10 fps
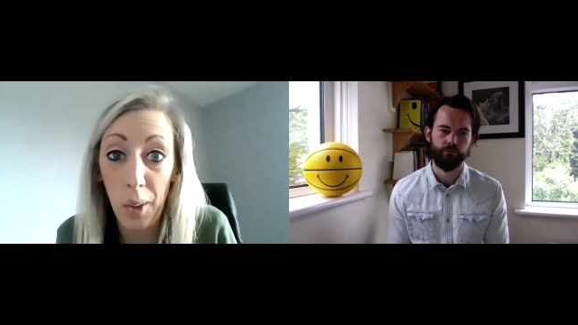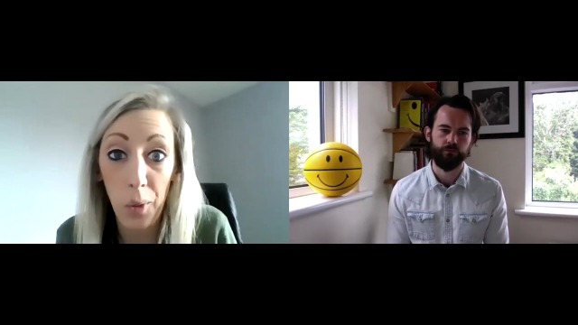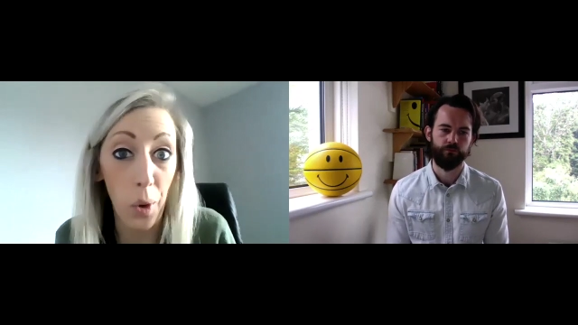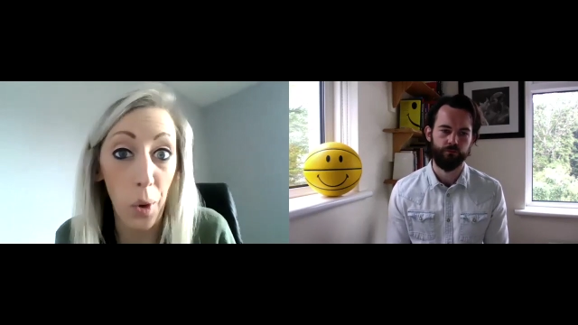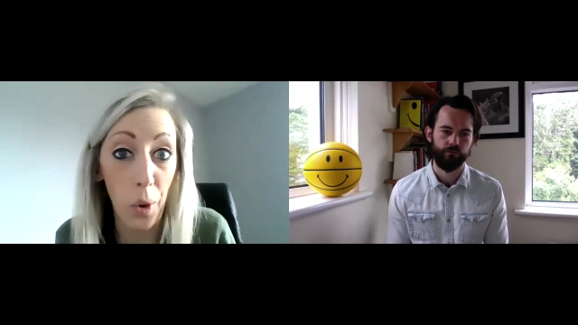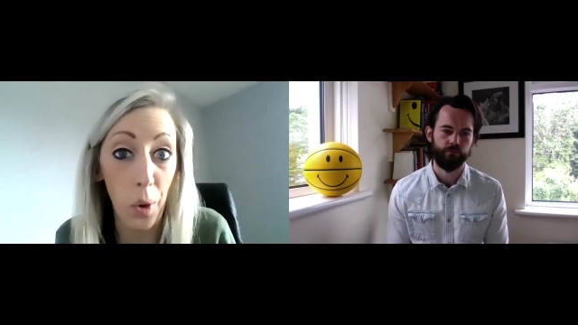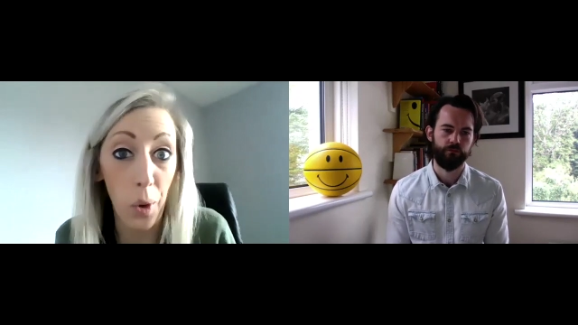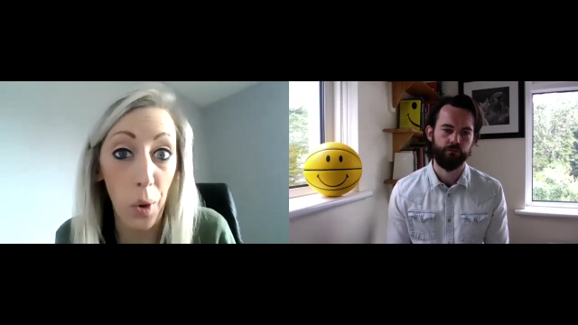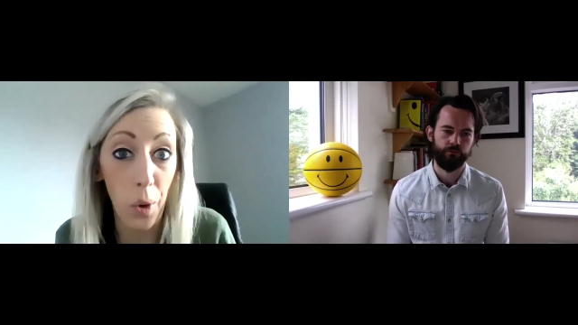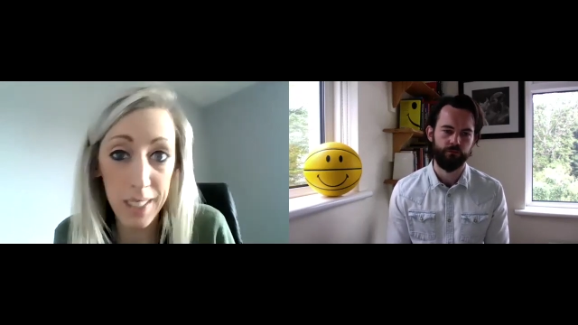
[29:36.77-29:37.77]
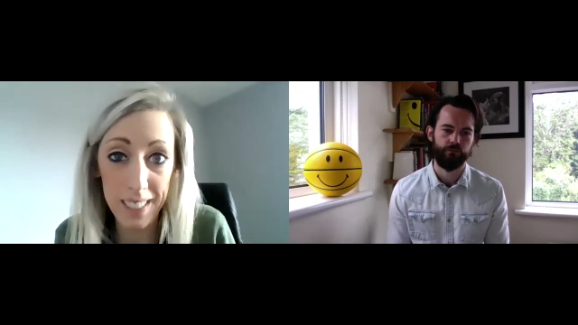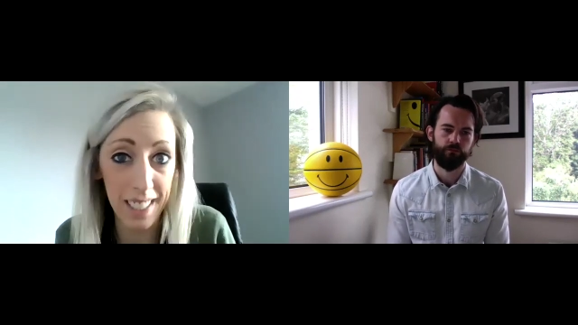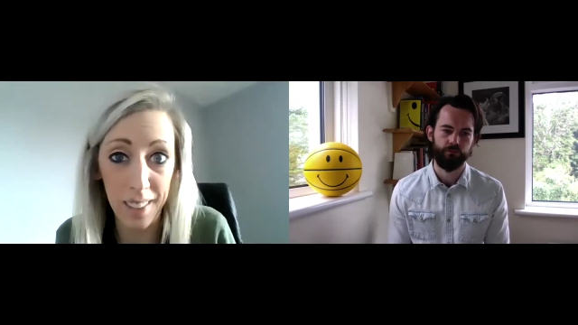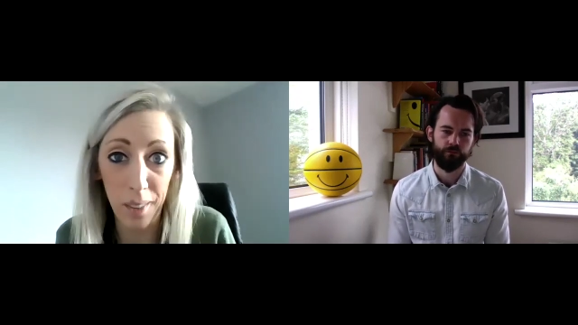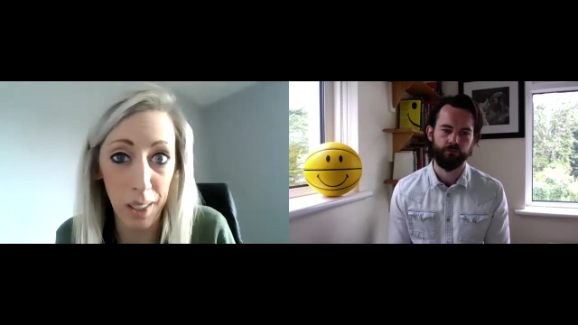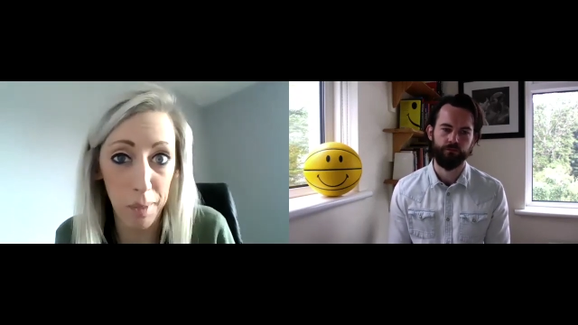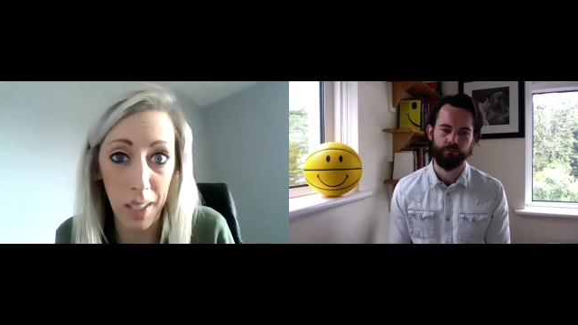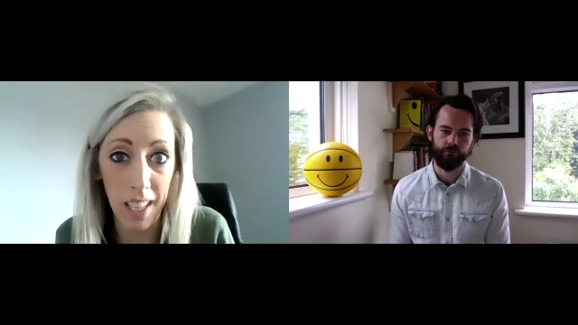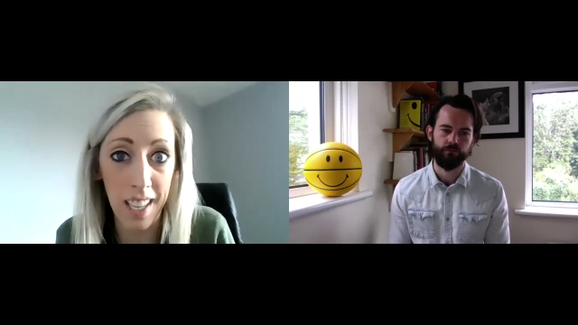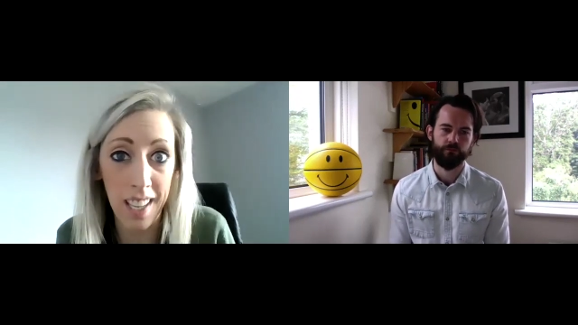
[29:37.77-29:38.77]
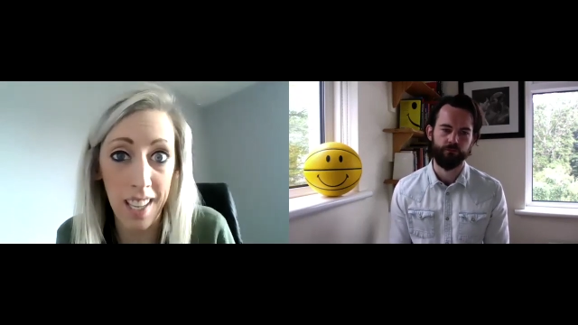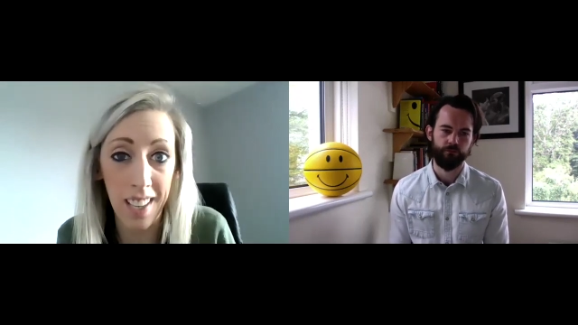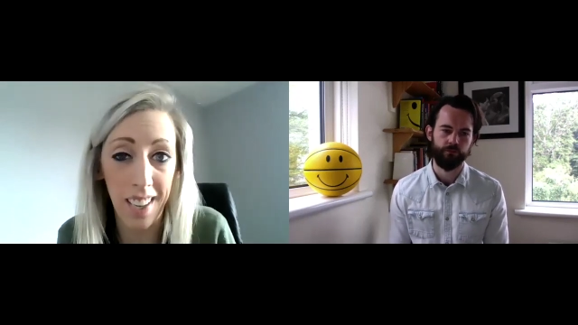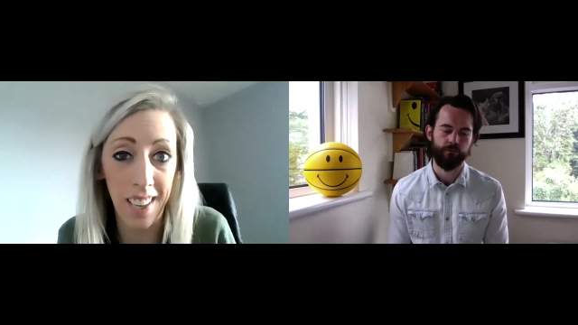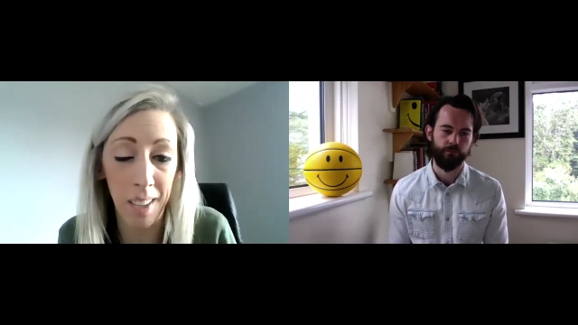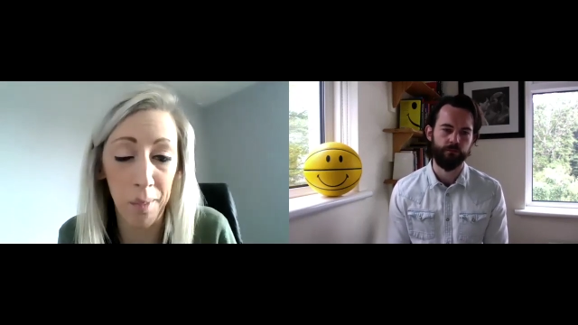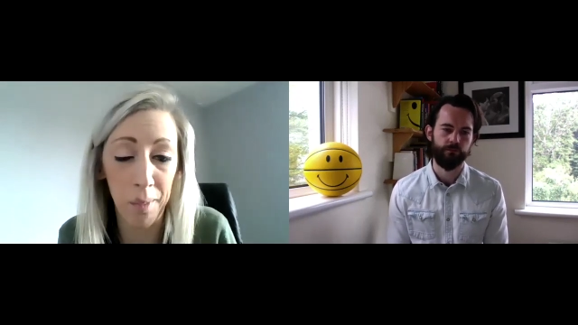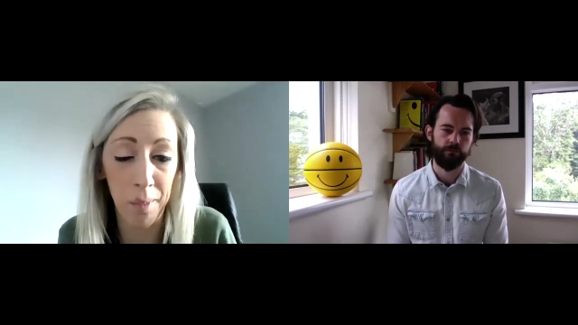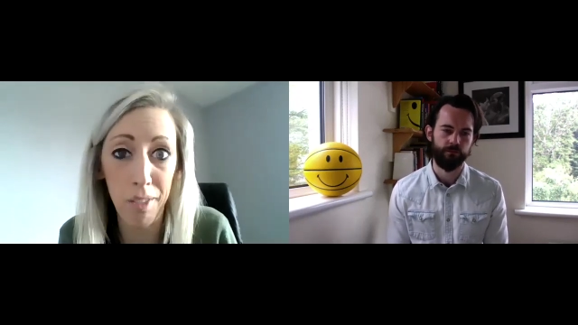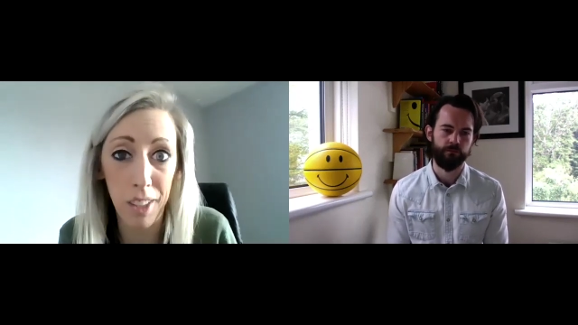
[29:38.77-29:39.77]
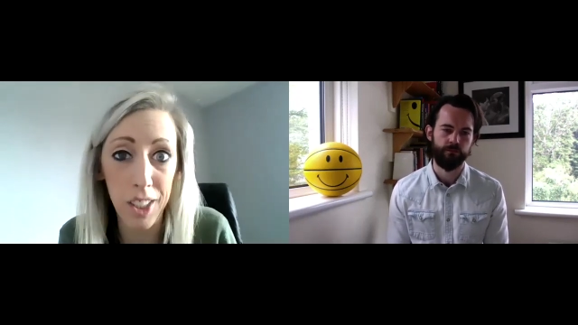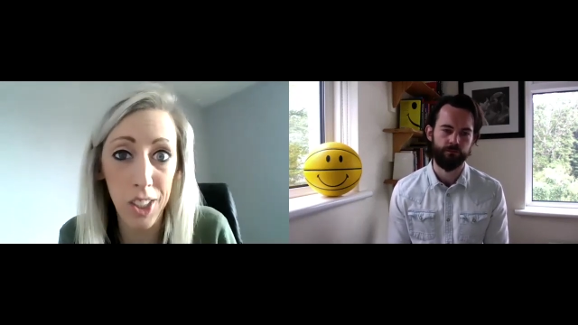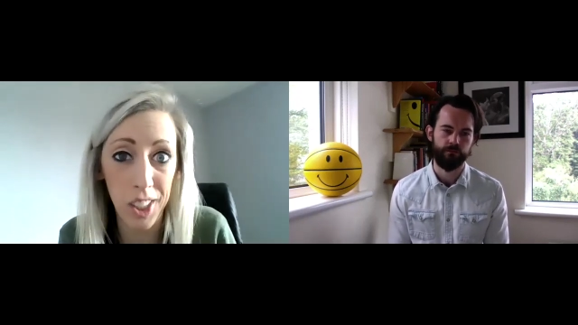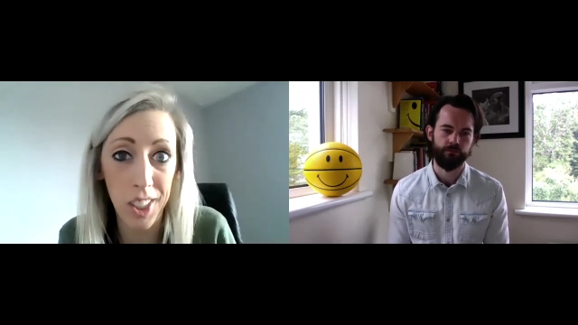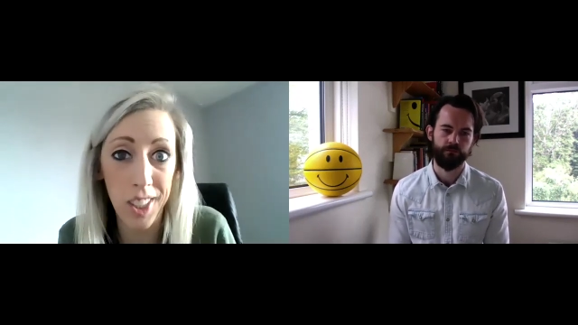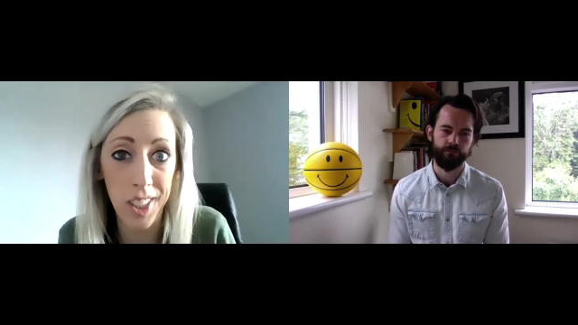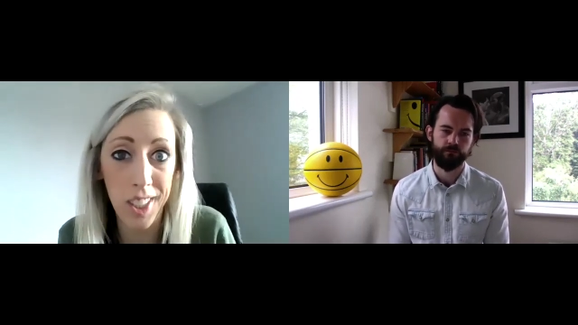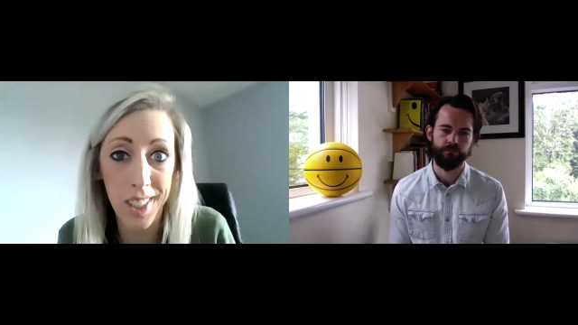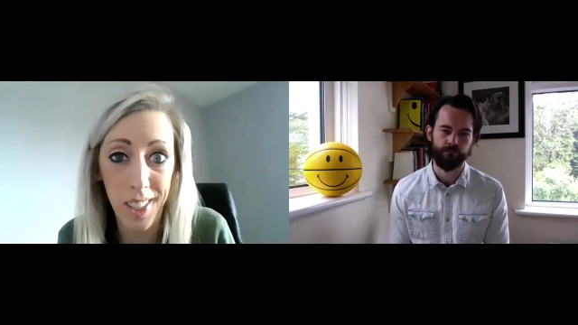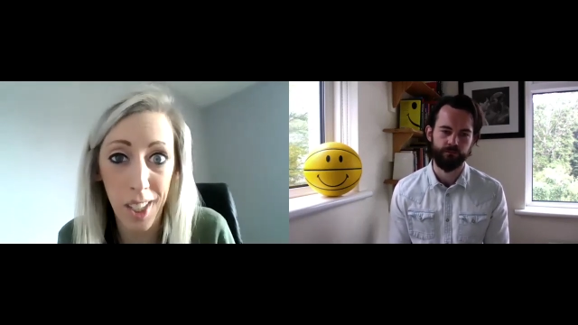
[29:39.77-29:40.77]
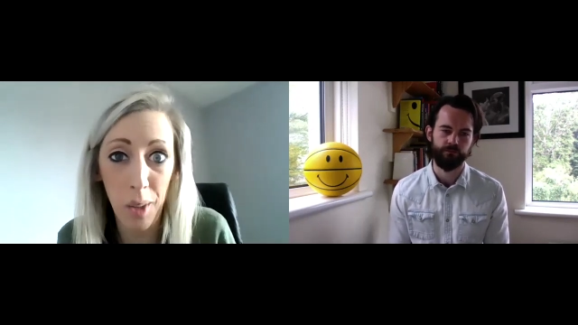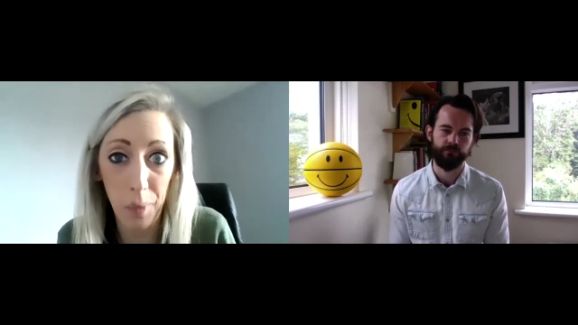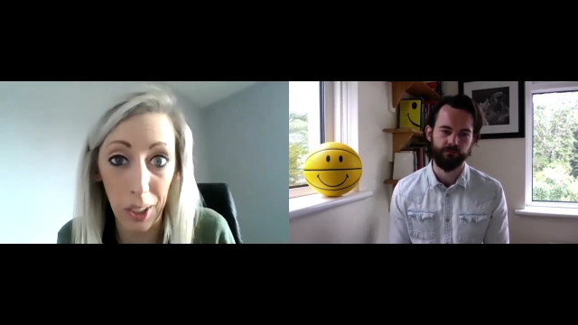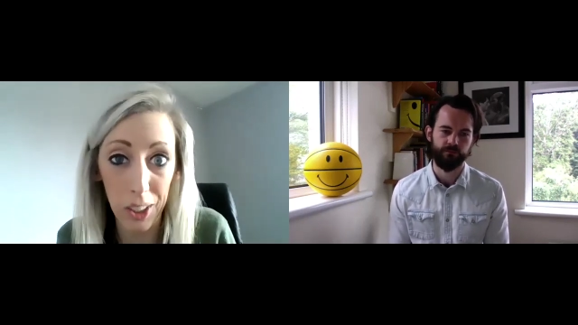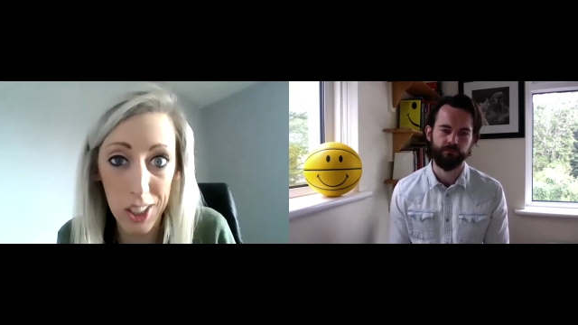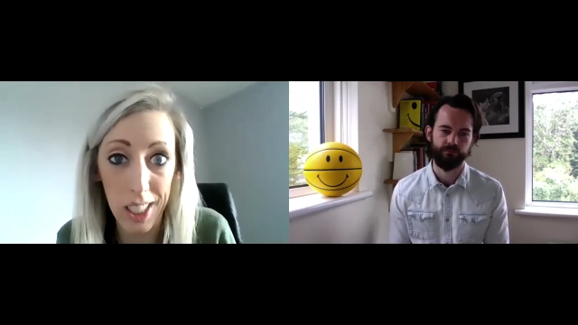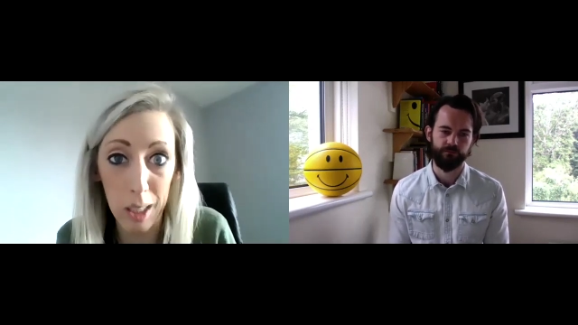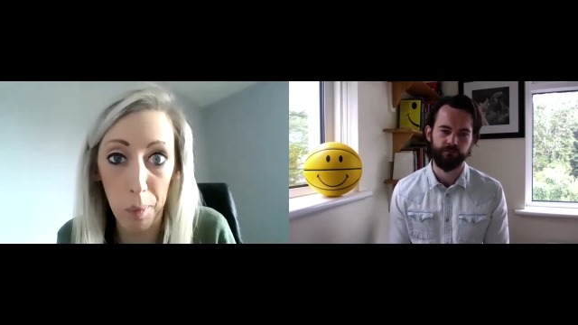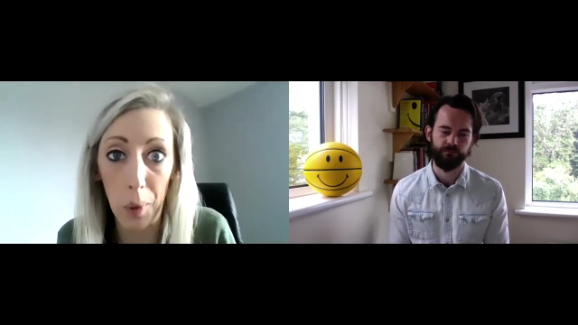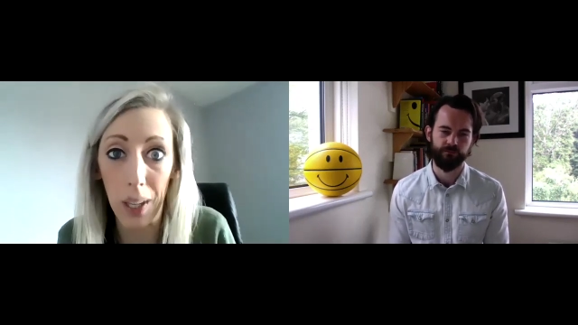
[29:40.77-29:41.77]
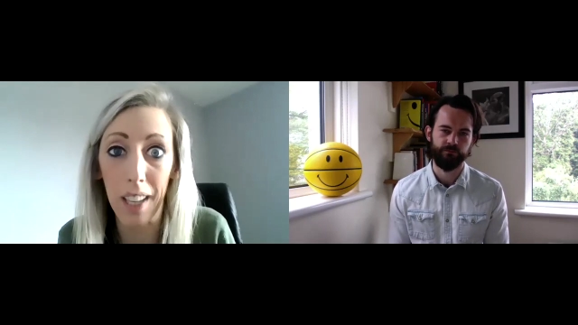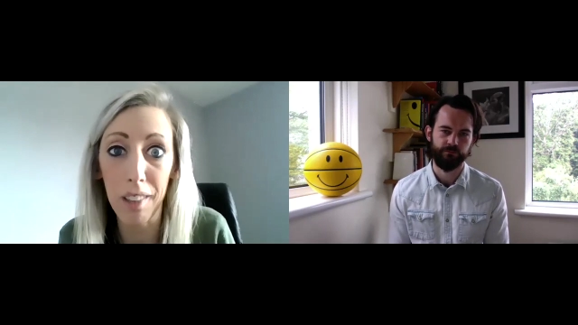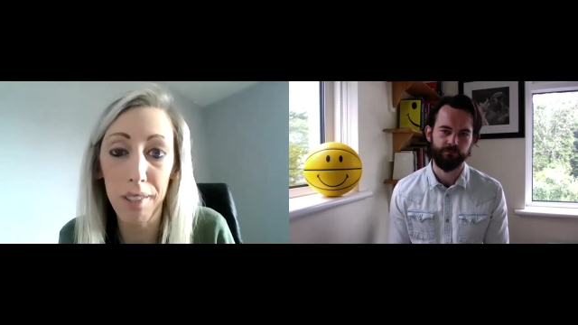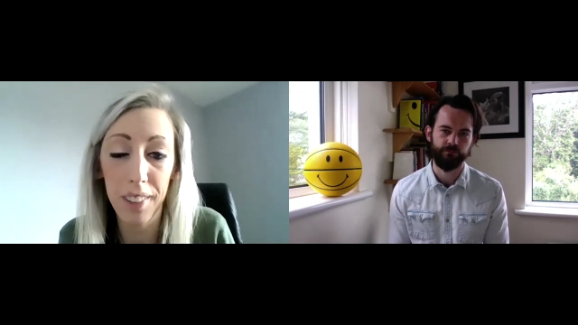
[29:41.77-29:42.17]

Speaker 1: works very closely with me um, on life issues because she is pro-life